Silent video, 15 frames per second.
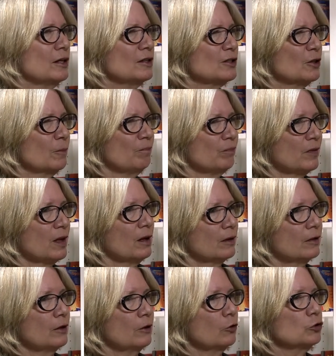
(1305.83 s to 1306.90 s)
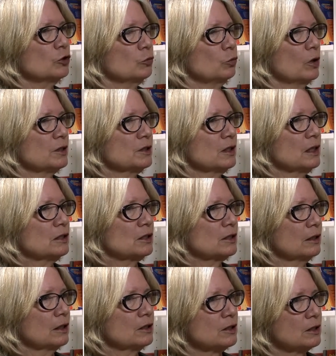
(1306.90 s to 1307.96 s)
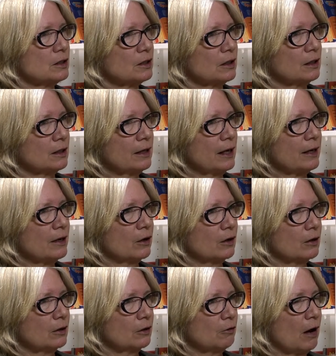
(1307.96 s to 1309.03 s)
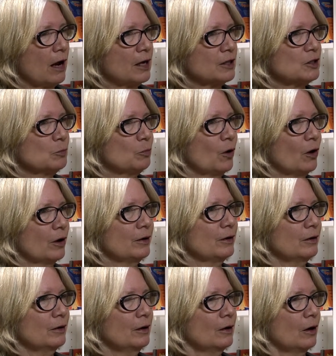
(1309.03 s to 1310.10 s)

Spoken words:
And so the notion was, let's get a grasp on,